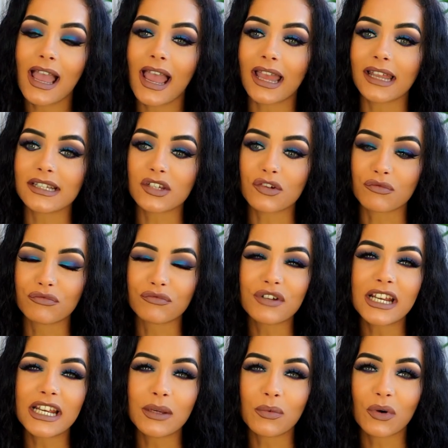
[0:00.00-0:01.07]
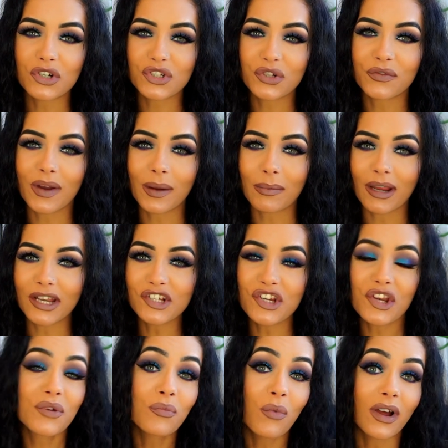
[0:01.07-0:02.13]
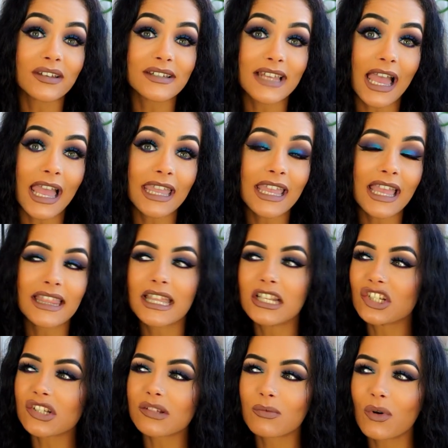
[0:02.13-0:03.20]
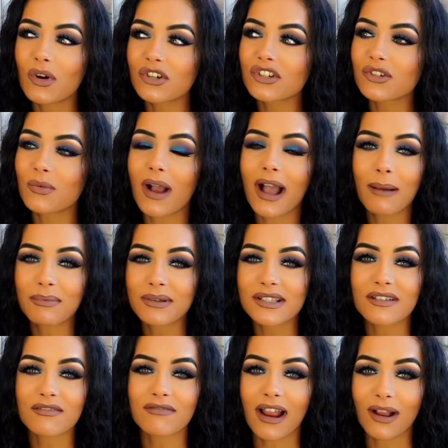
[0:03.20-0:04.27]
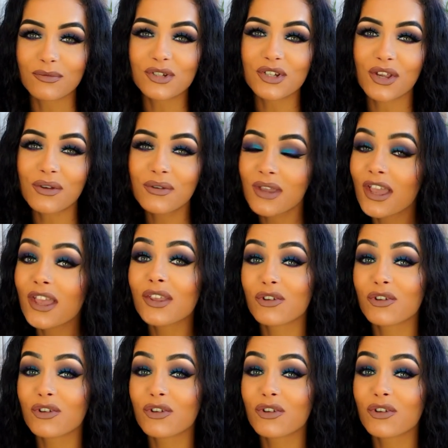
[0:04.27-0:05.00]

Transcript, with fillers: and really watch your vibration one day and then just watch what happens around you,